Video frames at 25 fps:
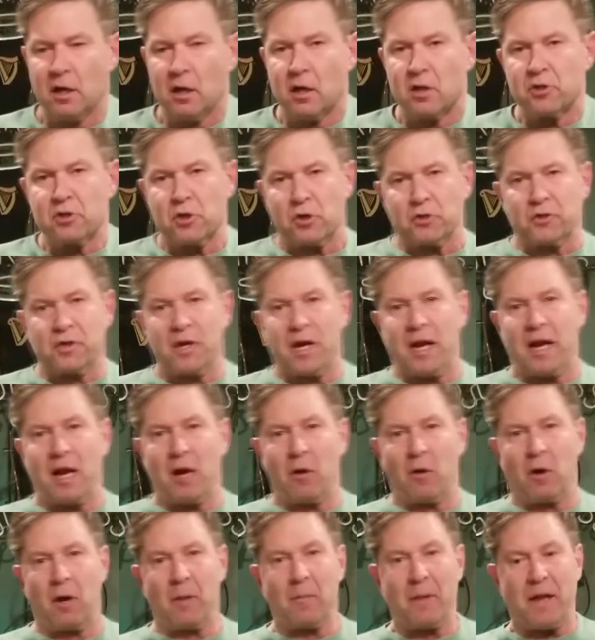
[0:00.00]
So tonight I
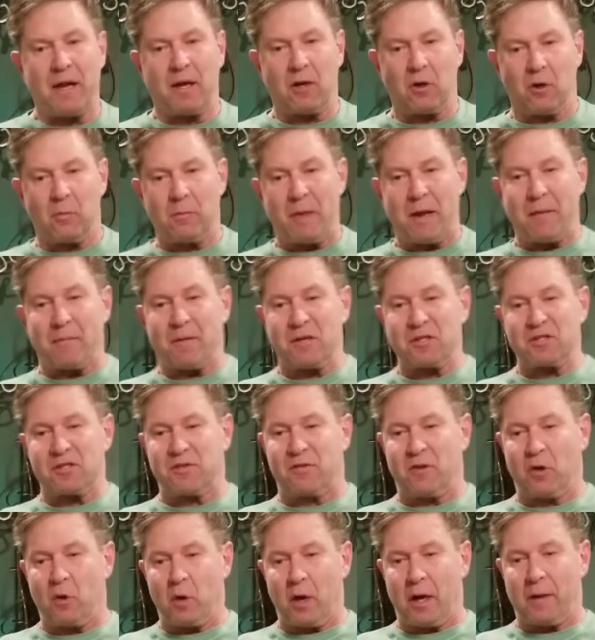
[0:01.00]
want to make myself
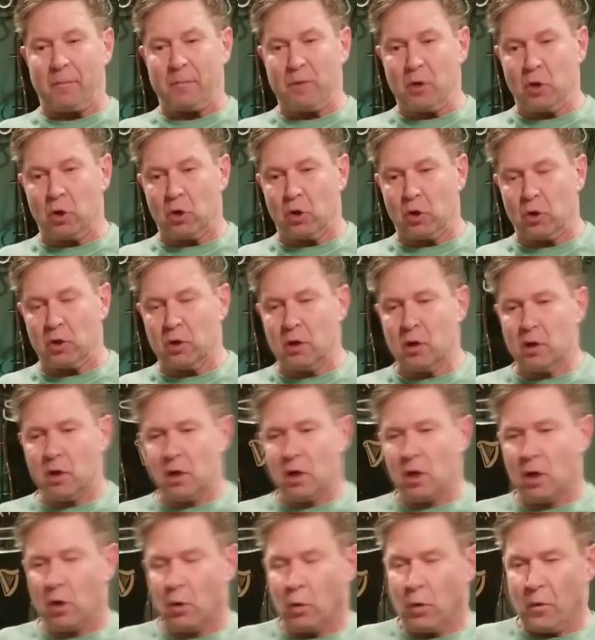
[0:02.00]
a quick mule
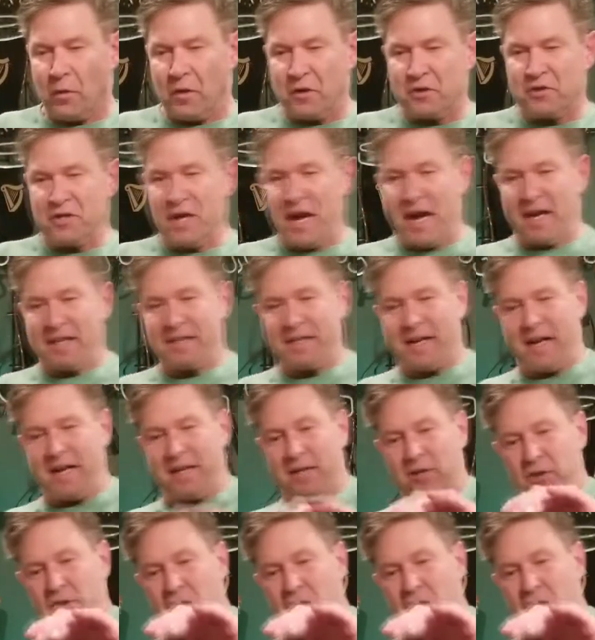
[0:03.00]
with a Jack Daniel's